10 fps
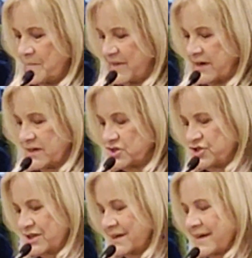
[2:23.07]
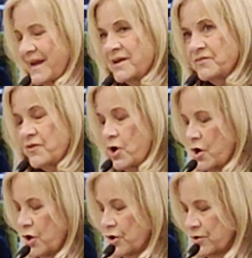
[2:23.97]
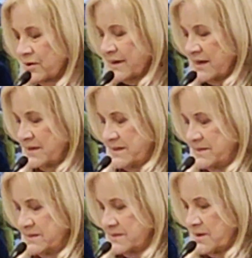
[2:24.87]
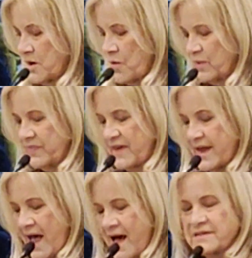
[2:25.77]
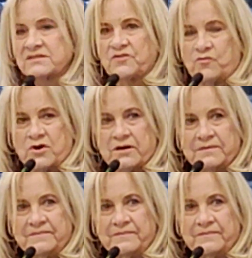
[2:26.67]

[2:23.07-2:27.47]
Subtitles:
because she gave her kids what they asked for,